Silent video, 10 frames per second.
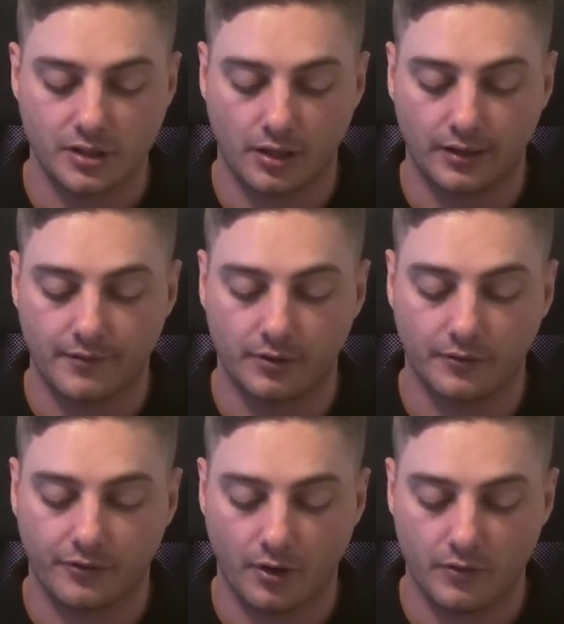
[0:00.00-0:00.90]
to the level
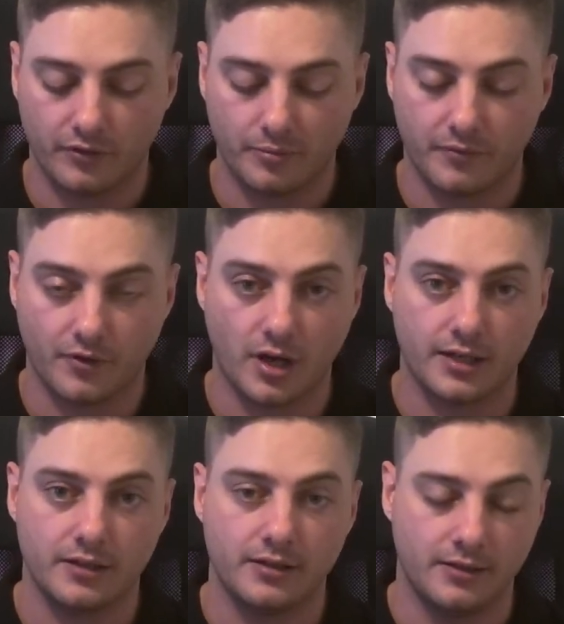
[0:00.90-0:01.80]
of service
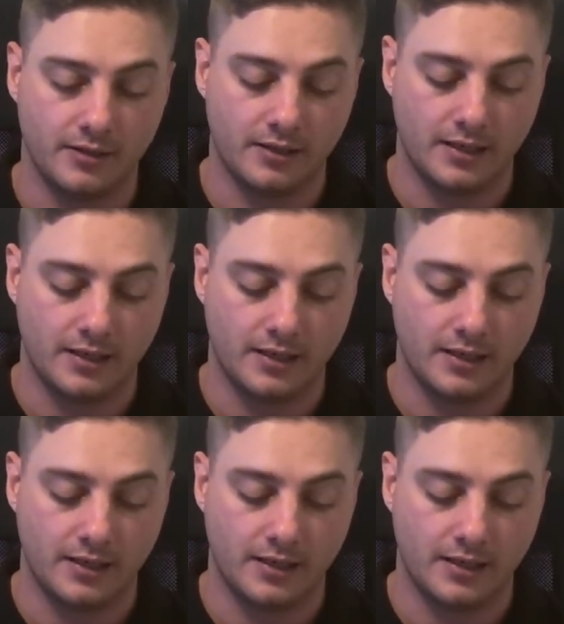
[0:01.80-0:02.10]
provided.